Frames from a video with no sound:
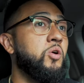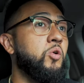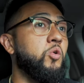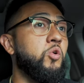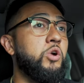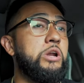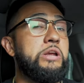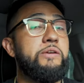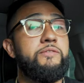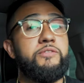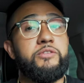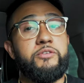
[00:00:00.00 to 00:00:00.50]

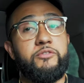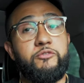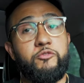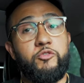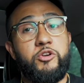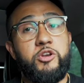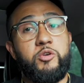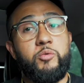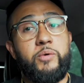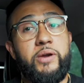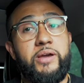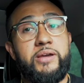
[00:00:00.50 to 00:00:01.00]
or even the
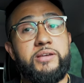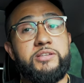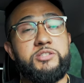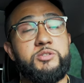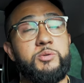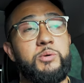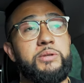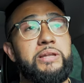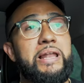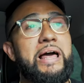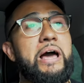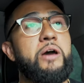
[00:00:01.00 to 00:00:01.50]
freeways
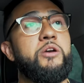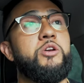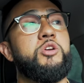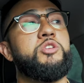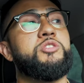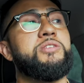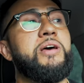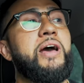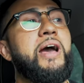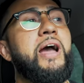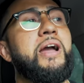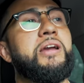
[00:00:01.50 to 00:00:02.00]
to allow you
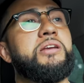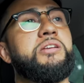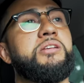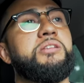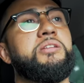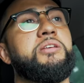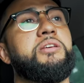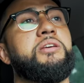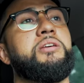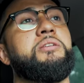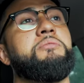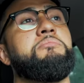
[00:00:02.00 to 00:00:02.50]
to
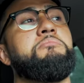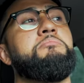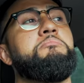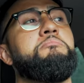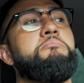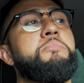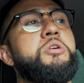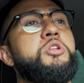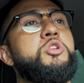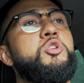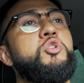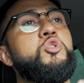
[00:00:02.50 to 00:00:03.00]
actually
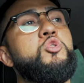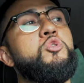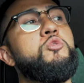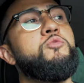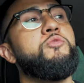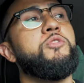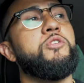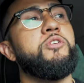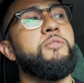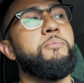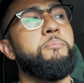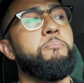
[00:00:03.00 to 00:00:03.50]

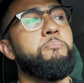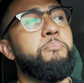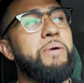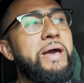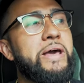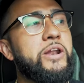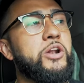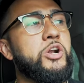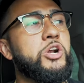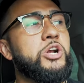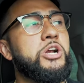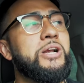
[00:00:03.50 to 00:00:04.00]
maneuver
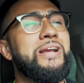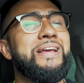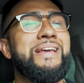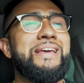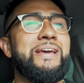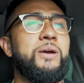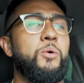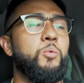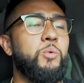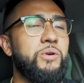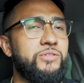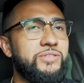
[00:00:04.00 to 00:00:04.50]
better
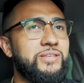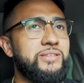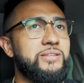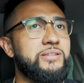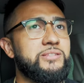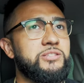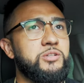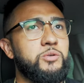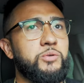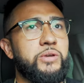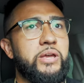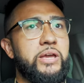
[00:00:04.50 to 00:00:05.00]
within
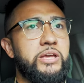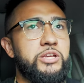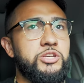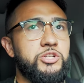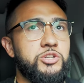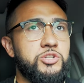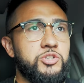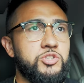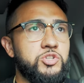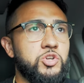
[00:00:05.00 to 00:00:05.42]
this location.